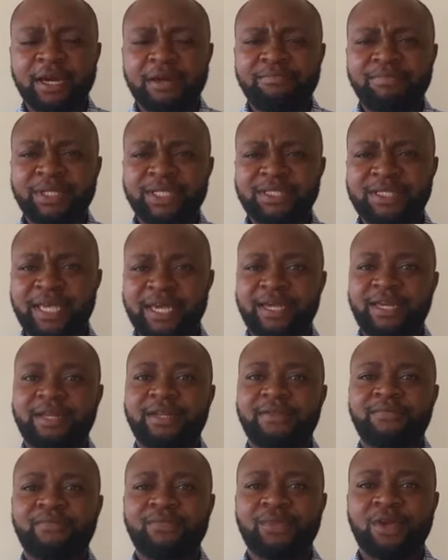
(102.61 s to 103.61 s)
But
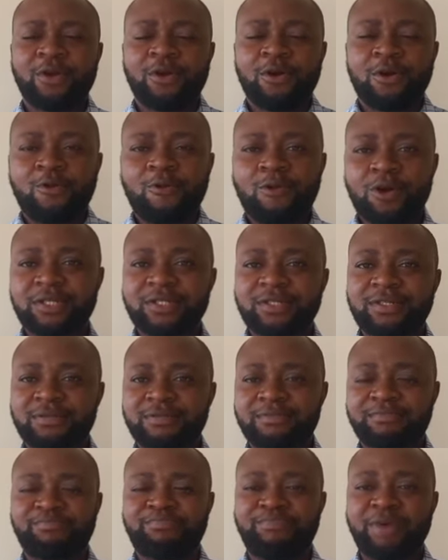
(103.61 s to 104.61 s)
then, what
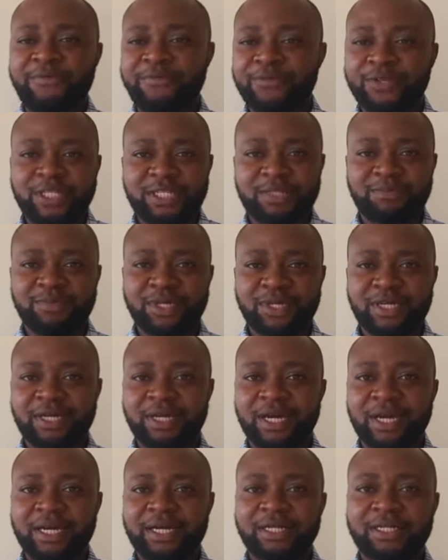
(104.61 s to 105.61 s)
baffles
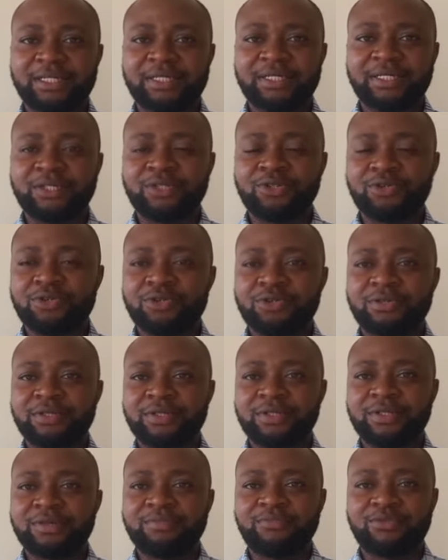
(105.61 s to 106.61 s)
me, and
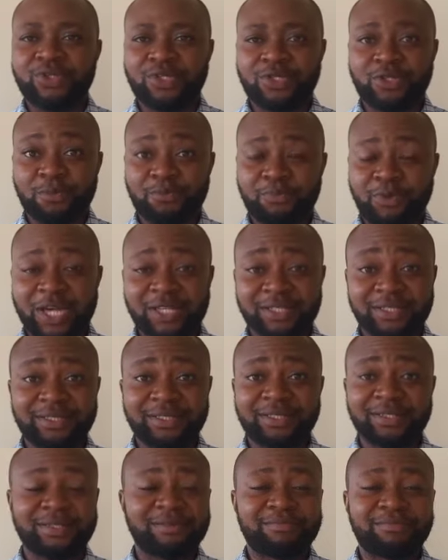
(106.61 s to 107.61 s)
the most surprising
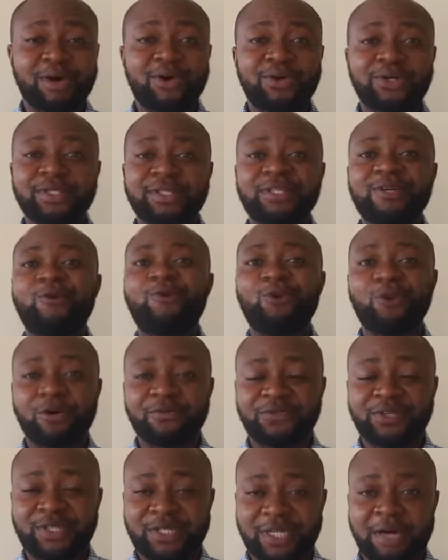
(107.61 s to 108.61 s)
thing among the whole
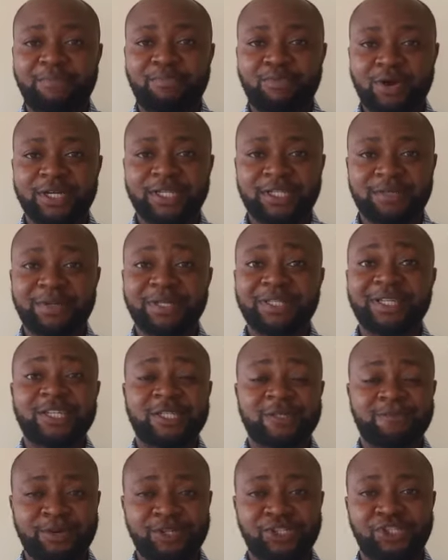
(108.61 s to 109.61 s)
of this appointment,
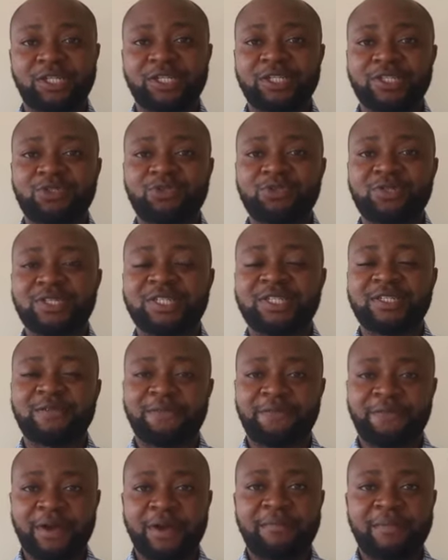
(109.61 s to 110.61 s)
especially to this
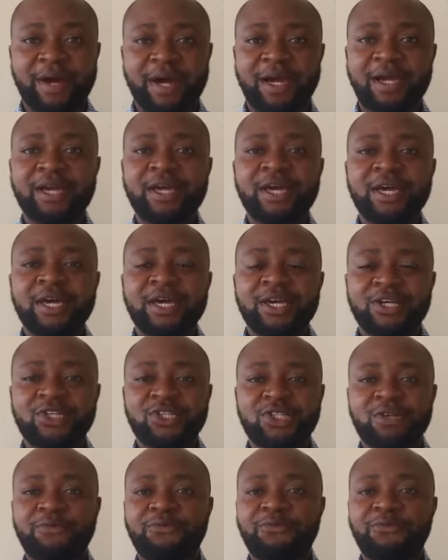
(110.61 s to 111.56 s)
firmer, is the